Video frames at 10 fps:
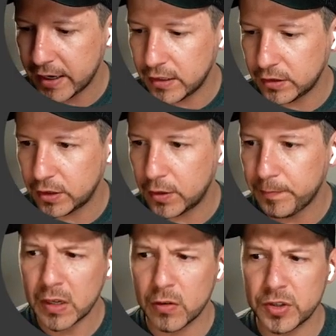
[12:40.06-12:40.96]
into
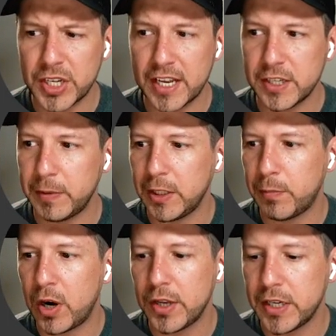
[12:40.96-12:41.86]
our ChatGPT
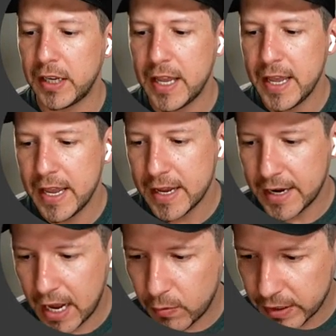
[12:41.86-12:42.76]
project,
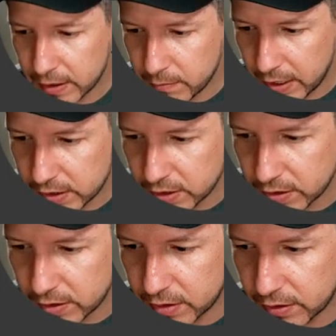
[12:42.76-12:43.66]
now we can make
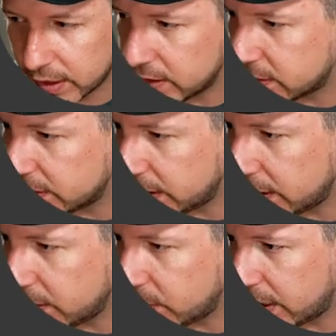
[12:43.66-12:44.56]
sure, okay, let's
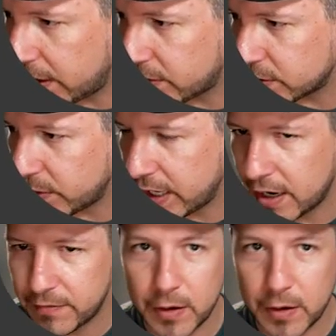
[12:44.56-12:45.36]
see what errors we have.